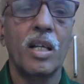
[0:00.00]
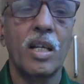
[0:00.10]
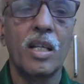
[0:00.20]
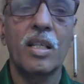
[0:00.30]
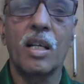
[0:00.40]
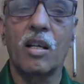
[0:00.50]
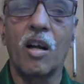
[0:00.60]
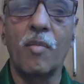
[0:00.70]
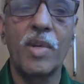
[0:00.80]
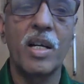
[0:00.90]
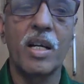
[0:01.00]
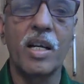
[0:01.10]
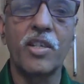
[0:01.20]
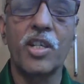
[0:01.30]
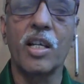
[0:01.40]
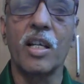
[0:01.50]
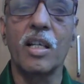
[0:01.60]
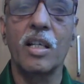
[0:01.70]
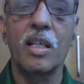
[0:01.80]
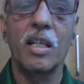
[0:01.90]
It is a common
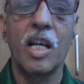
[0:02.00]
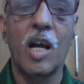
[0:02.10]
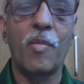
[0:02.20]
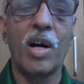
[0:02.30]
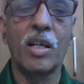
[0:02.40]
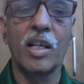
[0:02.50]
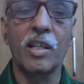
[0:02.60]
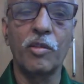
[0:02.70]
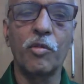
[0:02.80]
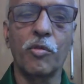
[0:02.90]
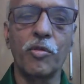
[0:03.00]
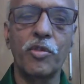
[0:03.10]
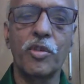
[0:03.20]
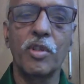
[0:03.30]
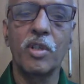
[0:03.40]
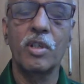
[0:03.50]
tradition among Hindus